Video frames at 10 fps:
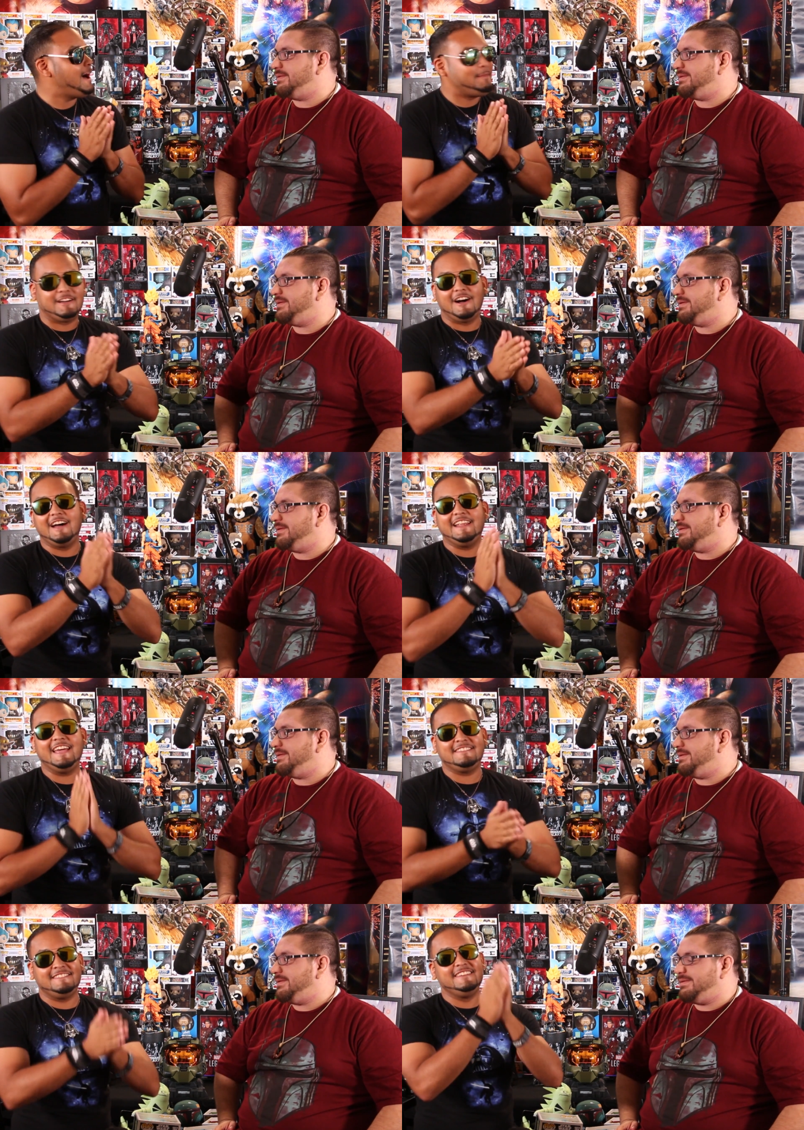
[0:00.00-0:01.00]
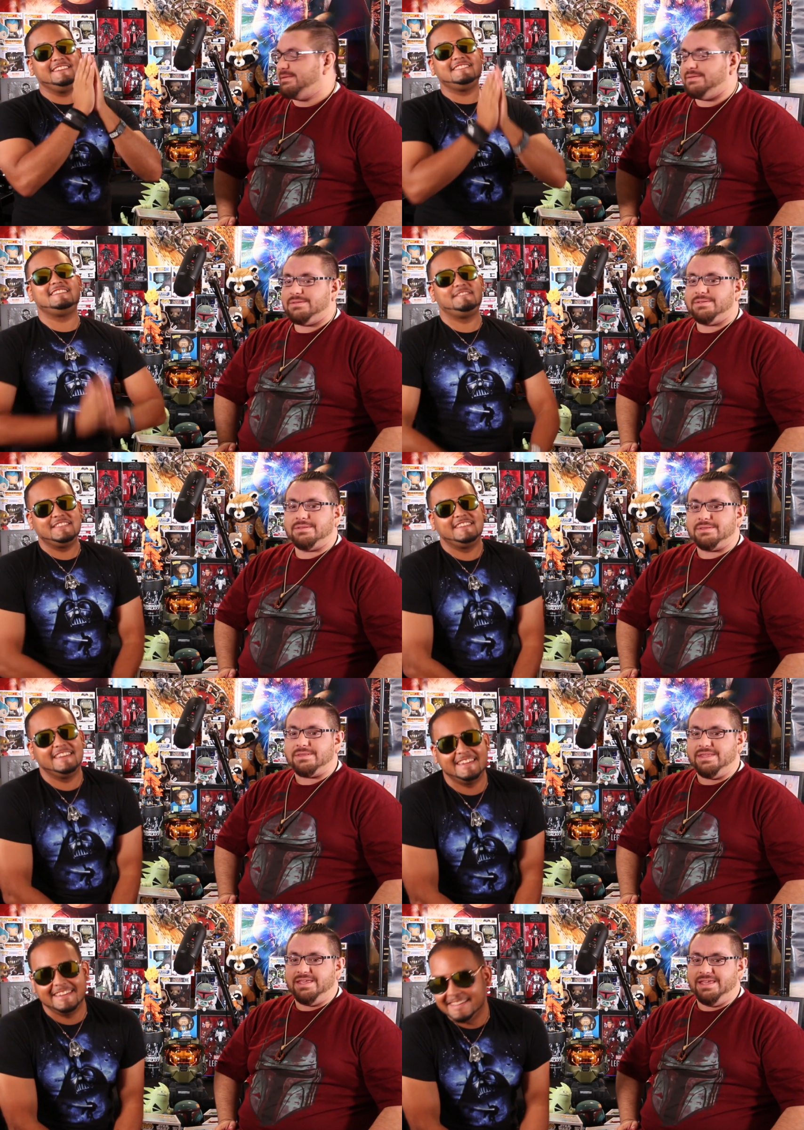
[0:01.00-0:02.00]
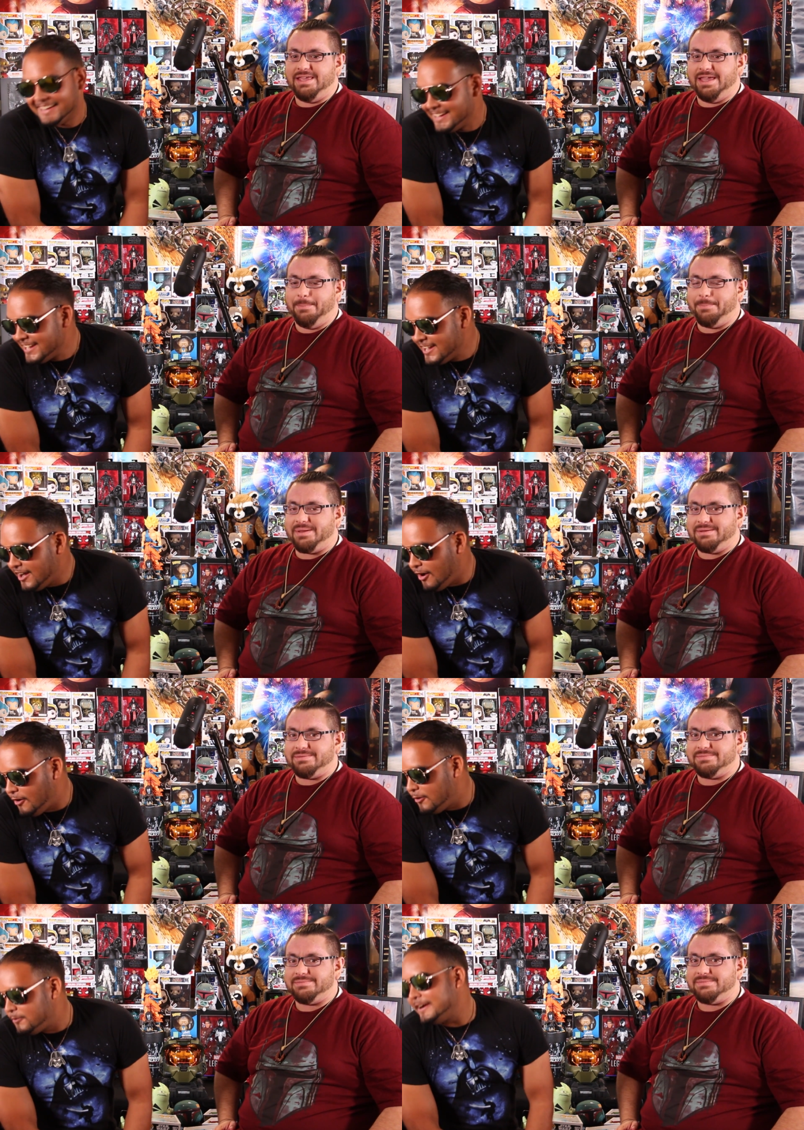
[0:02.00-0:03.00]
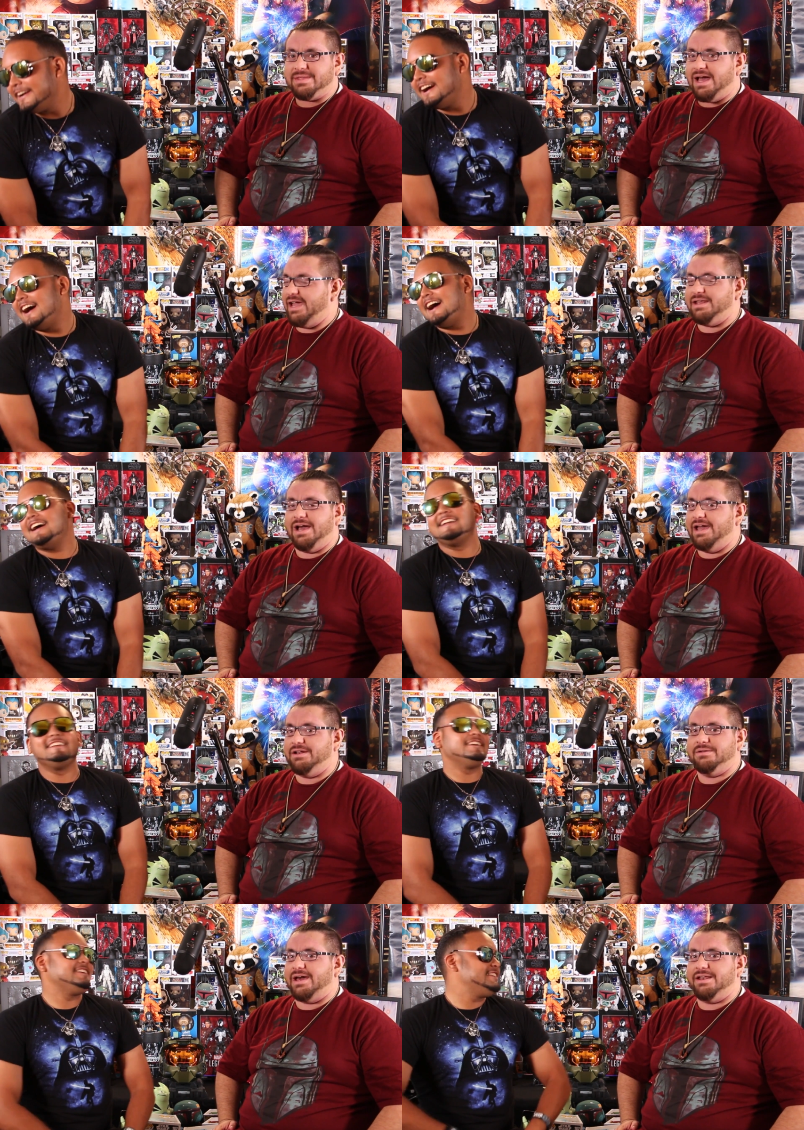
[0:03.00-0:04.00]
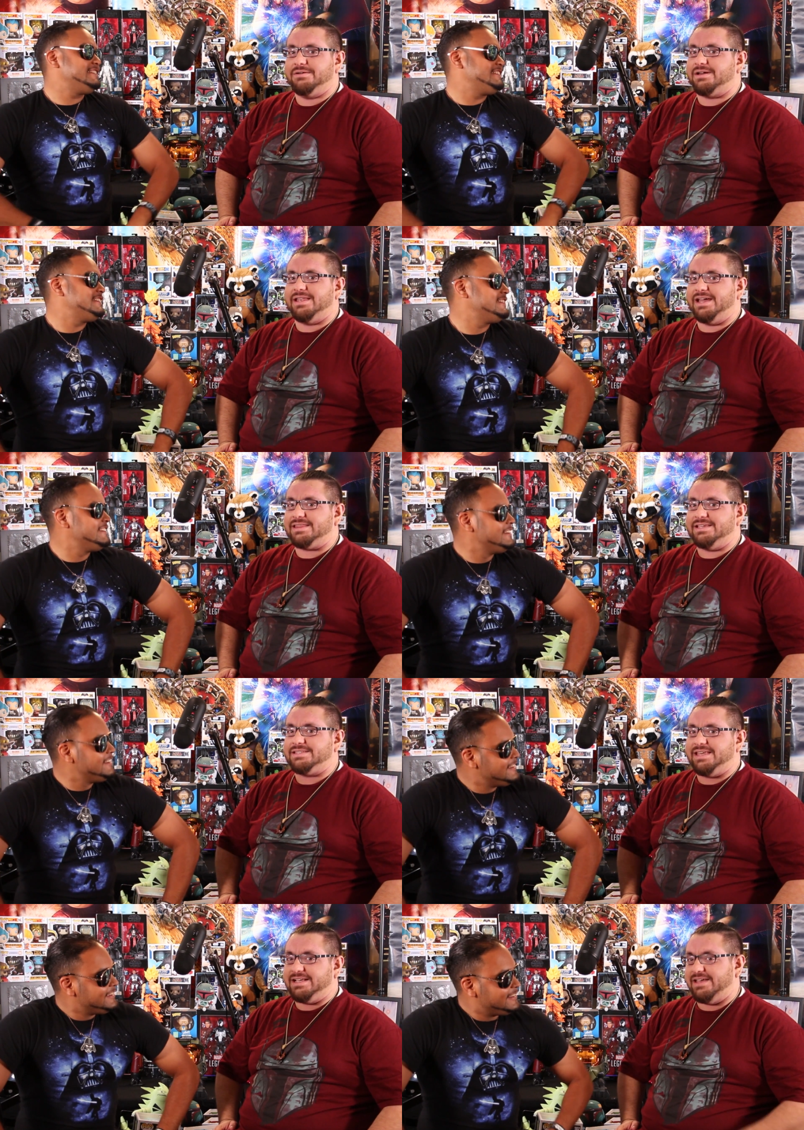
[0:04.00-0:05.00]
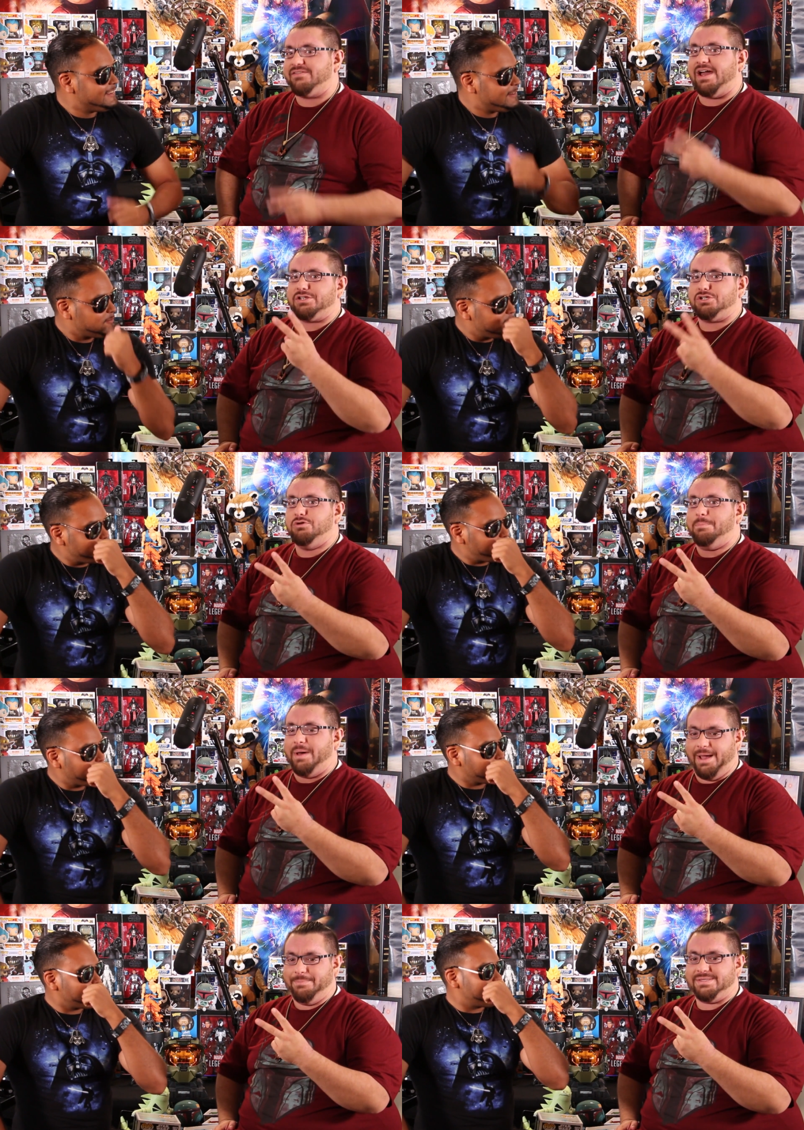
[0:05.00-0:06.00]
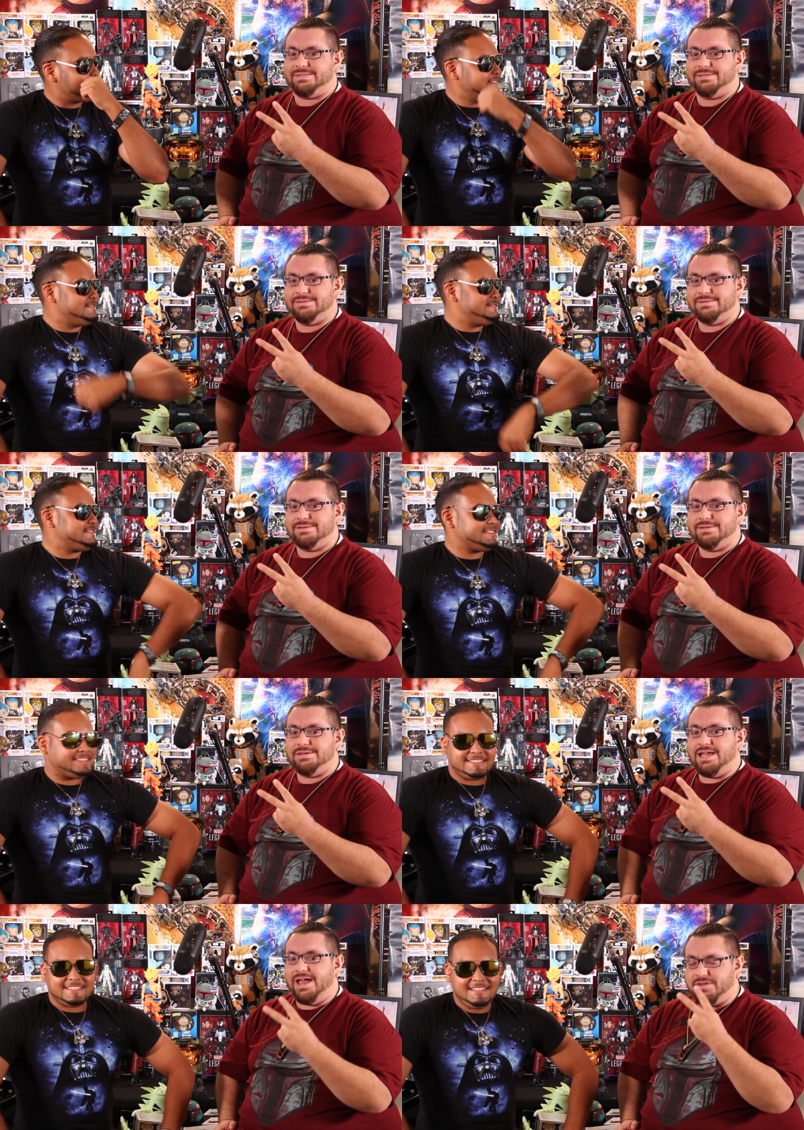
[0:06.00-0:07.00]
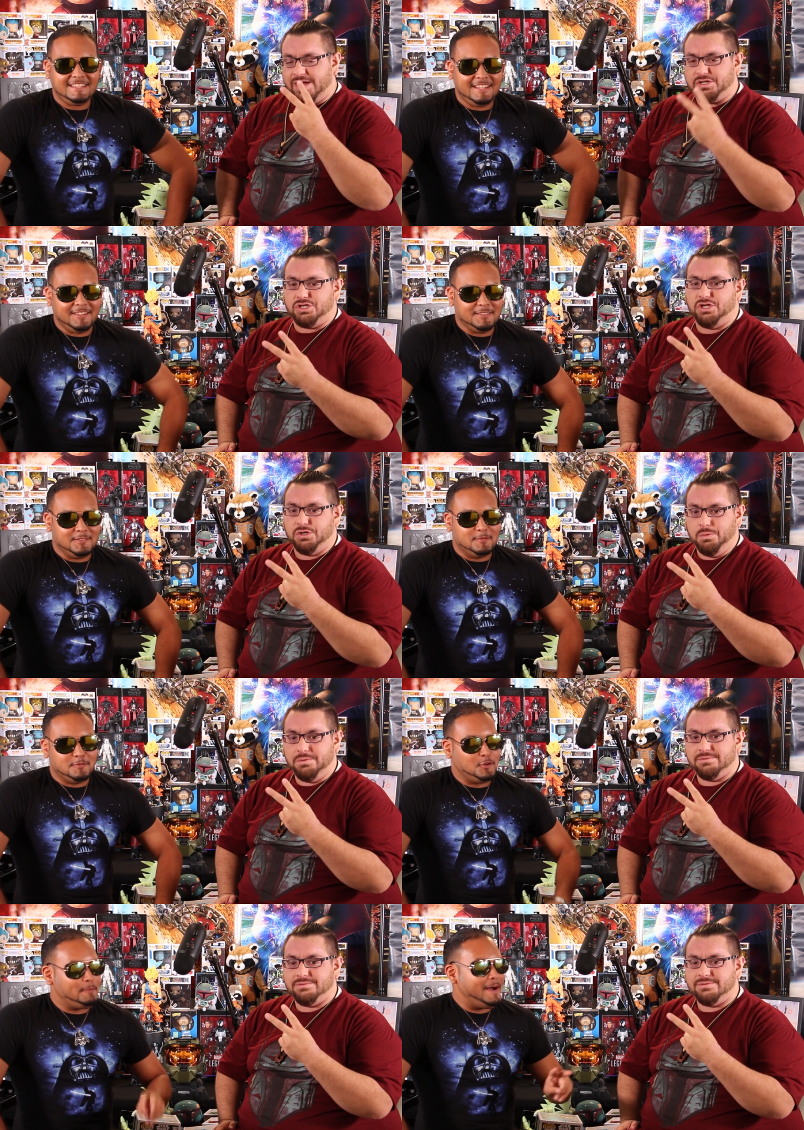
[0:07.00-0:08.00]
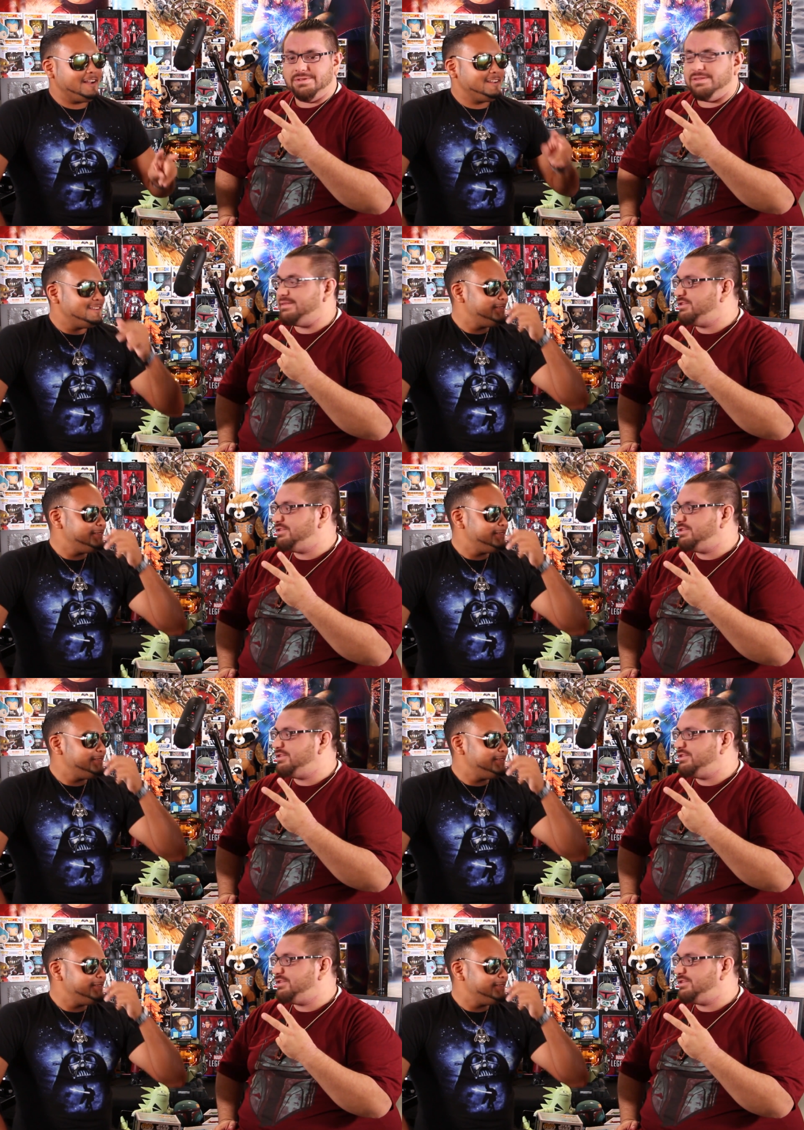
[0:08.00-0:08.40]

Speaker 1: Comic Con SD seventeen. Yep.
Speaker 2: Oh my god. I, I, don't I don't collect these things. I've got two pops. I've got two. Tupac.